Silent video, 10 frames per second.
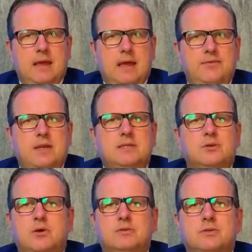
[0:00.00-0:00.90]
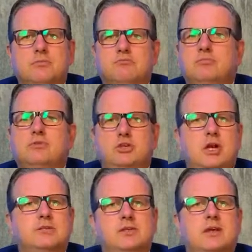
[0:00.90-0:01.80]
And that is also
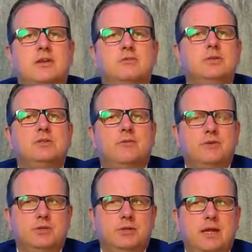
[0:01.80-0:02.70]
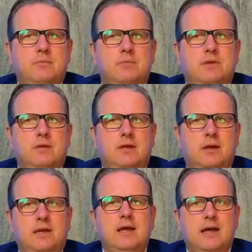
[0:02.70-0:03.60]
just the country's official name,
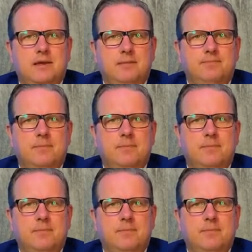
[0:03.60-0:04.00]
Grenada.